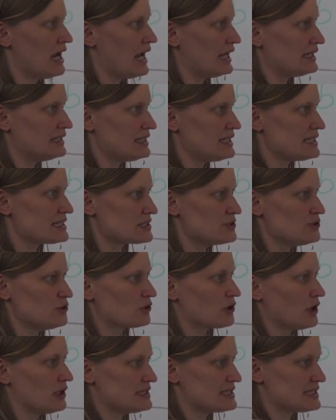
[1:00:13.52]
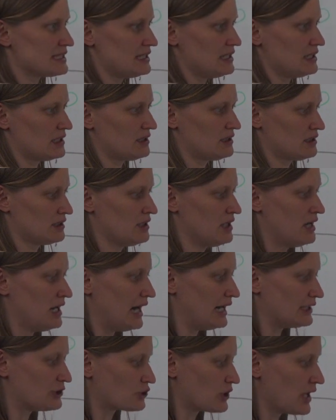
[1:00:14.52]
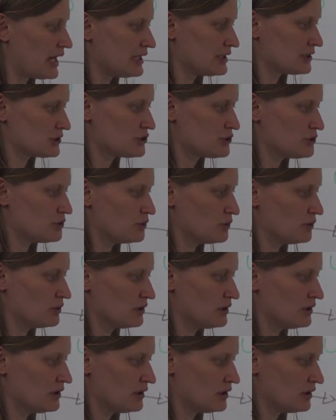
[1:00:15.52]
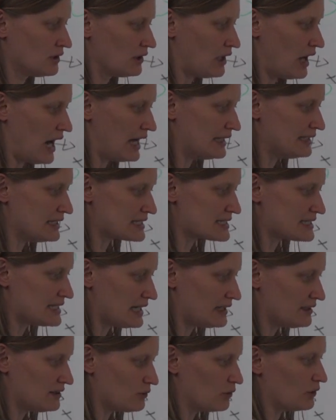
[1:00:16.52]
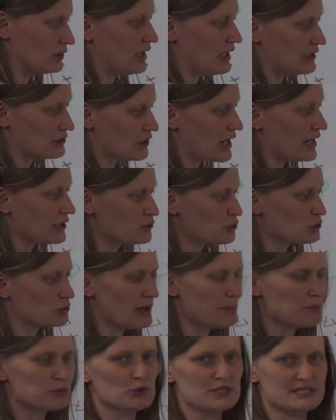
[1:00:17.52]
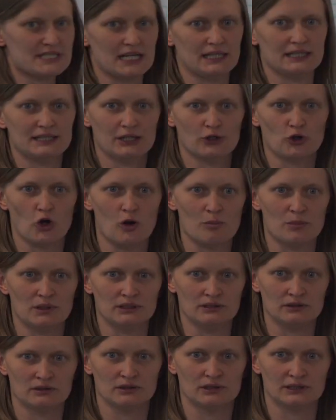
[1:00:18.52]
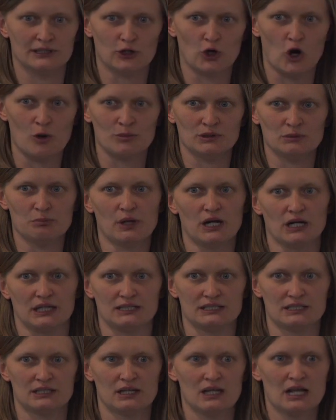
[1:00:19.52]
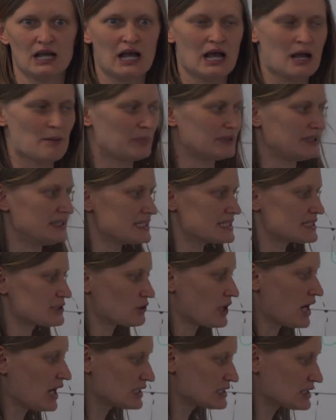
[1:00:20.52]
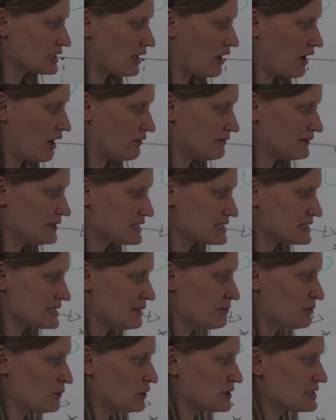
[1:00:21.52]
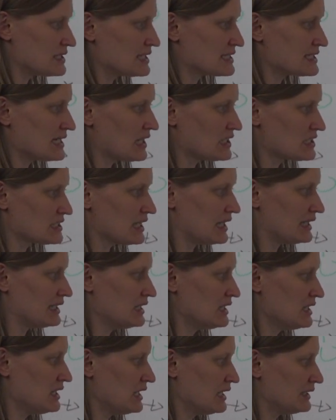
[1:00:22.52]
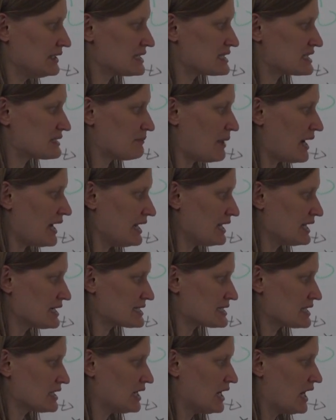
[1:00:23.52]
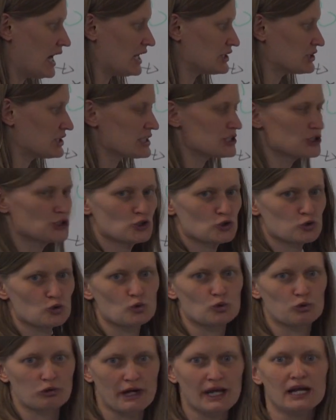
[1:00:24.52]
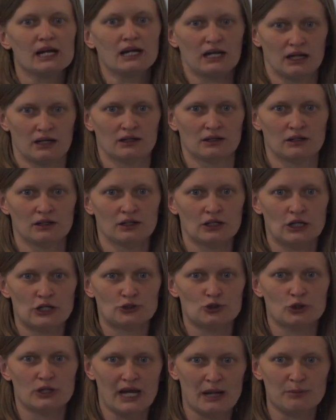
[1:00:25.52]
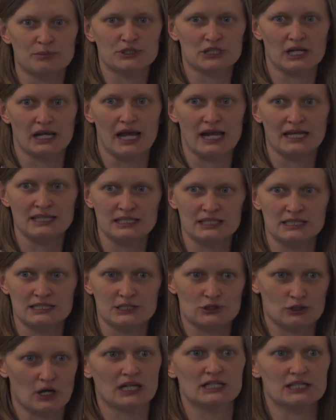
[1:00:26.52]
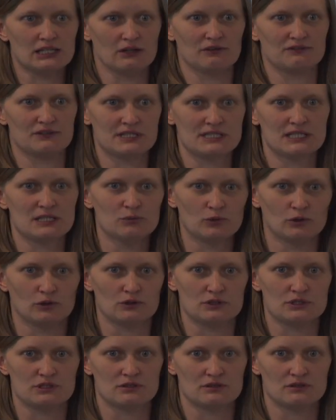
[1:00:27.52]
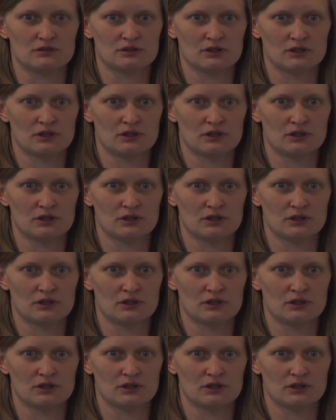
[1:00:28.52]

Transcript: And these neurons here are trying to understand or are trying to represent the common, the common part. But the structure of the stimulus is such that the spikes are just too rare to capture any structure of the stimulus.